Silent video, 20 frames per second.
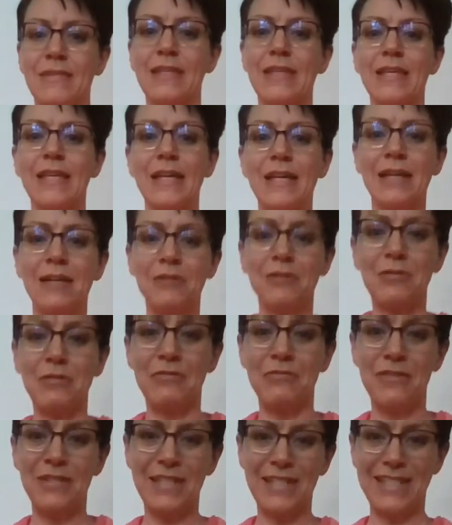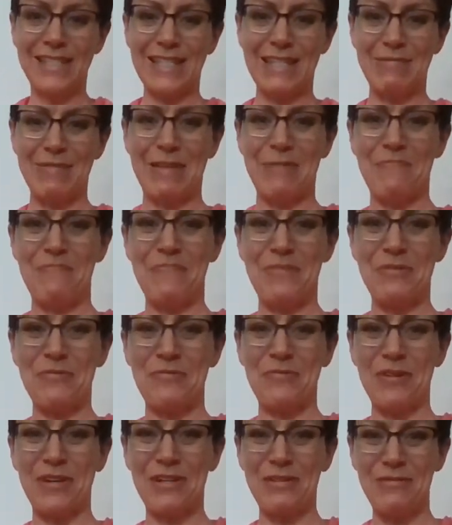I don't know if you can see me. In the
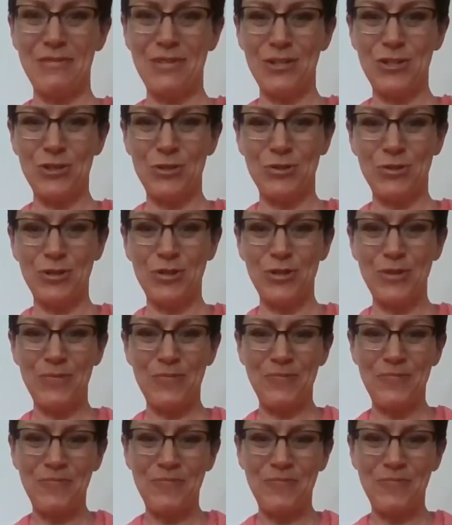front of the shoulder,